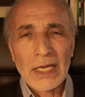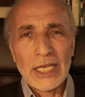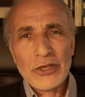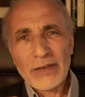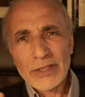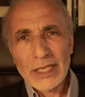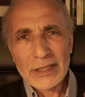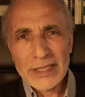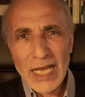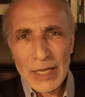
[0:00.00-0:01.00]
And you have
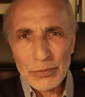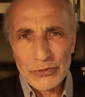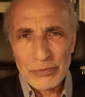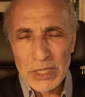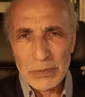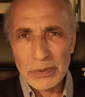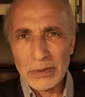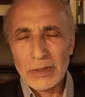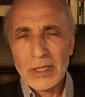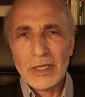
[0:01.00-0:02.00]
another type of
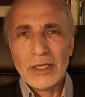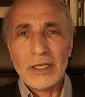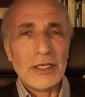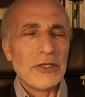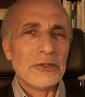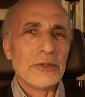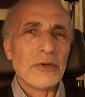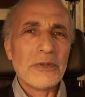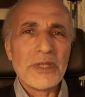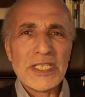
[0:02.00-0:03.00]
people, uh, you know,
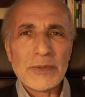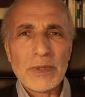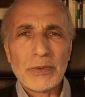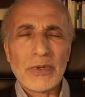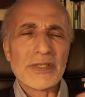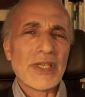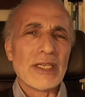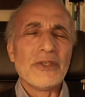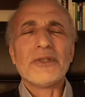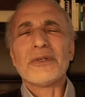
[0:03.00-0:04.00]
all these people are
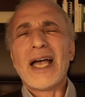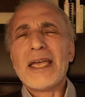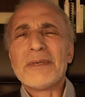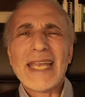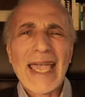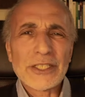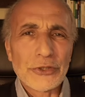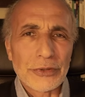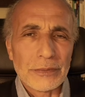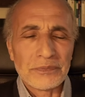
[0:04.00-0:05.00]
saying, you know, I'm an
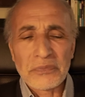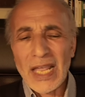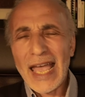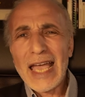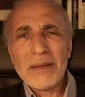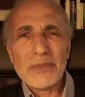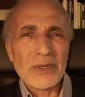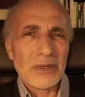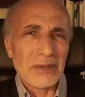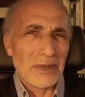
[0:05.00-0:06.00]
actor. I'm
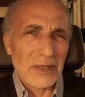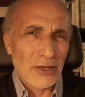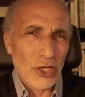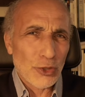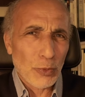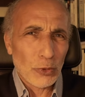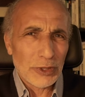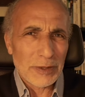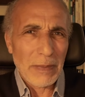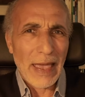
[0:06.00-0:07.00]
a, a, a
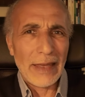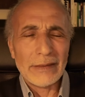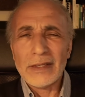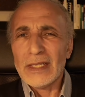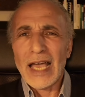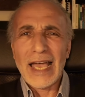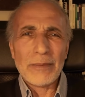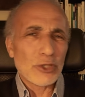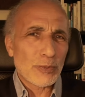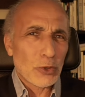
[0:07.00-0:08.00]
sportsman.
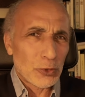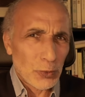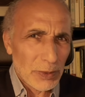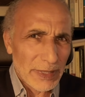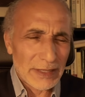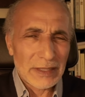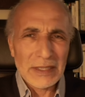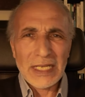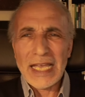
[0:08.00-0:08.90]
I'm a sportwoman.